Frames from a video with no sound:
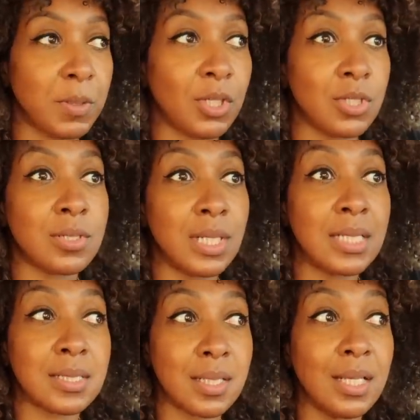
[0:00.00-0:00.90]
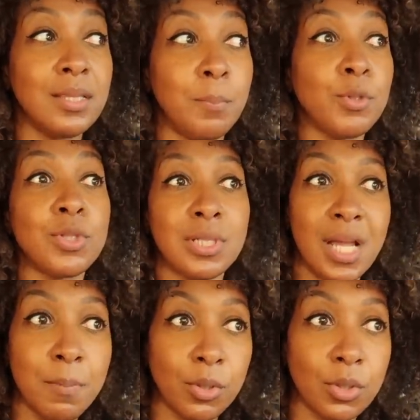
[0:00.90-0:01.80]
because it's in the bougie
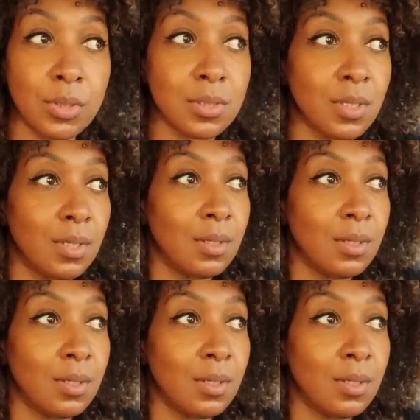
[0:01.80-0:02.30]
neighborhoods.